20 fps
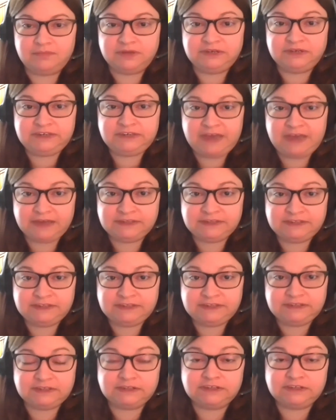
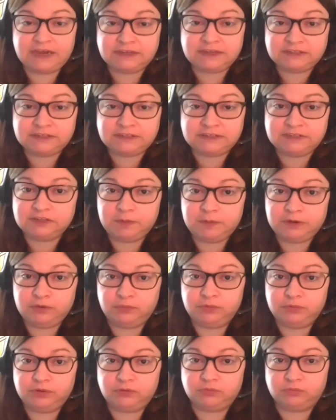Texas has been a
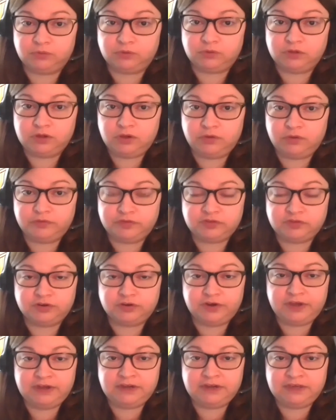real roller coaster,
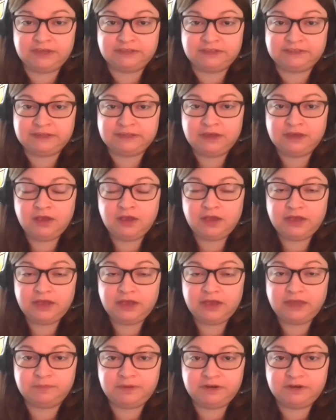and it's
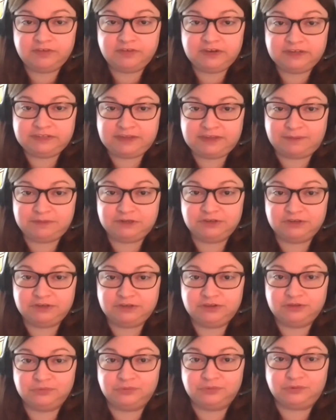a bit of an exception to the
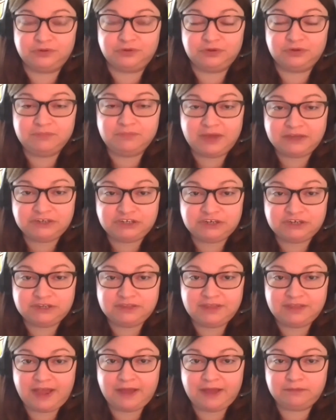rule. You mentioned
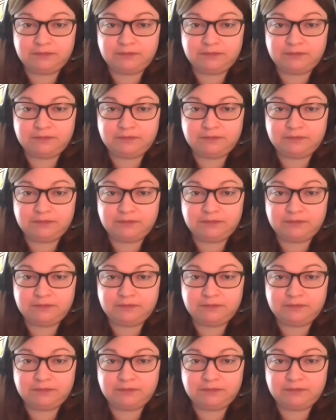that